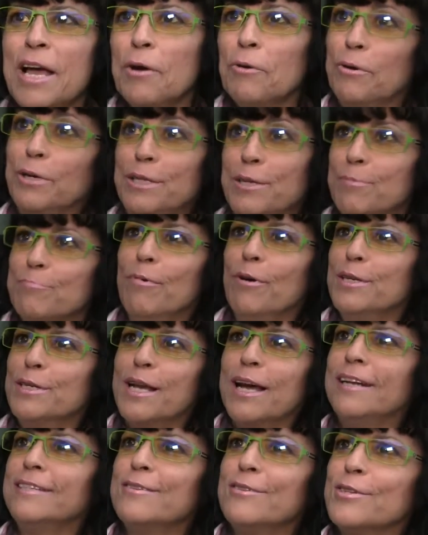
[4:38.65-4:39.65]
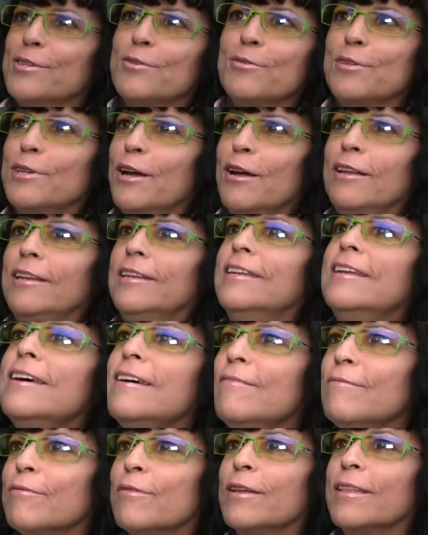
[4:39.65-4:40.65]
which most countries could not
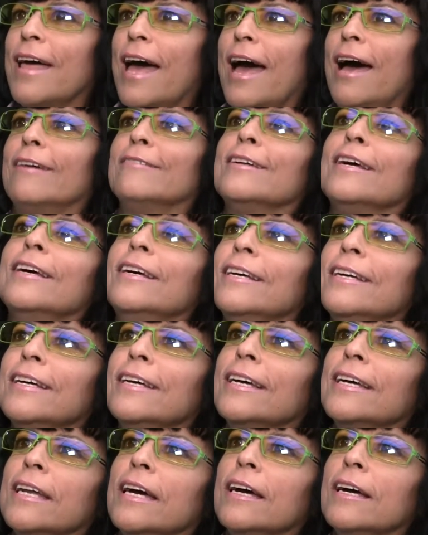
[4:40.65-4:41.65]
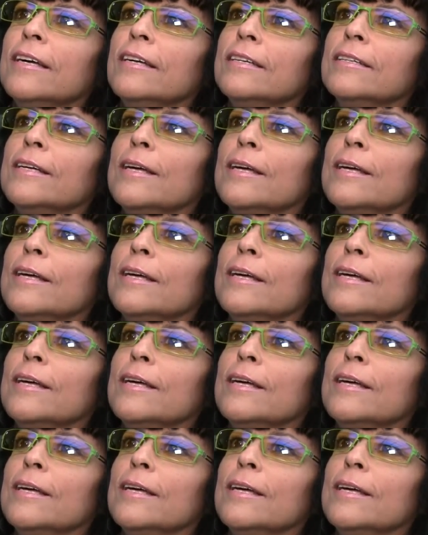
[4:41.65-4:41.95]
live without, you know?